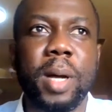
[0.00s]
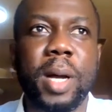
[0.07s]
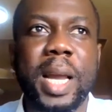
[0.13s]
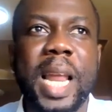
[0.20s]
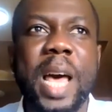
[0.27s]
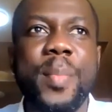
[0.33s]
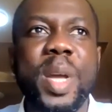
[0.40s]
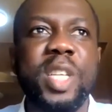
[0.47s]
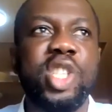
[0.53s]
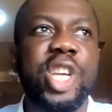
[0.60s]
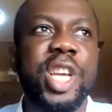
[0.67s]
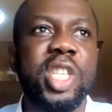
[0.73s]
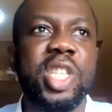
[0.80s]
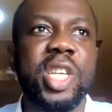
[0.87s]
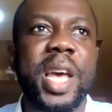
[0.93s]
climate
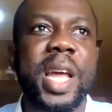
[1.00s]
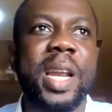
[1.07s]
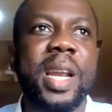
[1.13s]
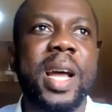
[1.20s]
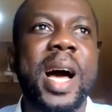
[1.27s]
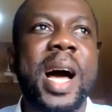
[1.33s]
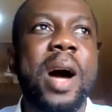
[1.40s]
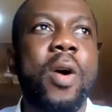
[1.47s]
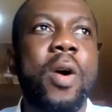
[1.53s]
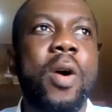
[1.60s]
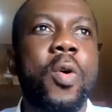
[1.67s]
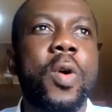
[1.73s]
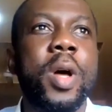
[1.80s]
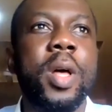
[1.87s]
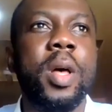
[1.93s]
change and
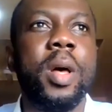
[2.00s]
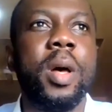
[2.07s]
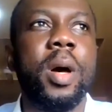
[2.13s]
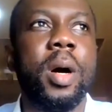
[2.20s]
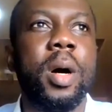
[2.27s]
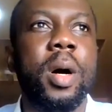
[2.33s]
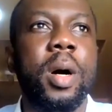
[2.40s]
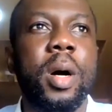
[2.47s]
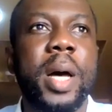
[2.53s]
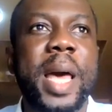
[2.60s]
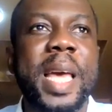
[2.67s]
how uh,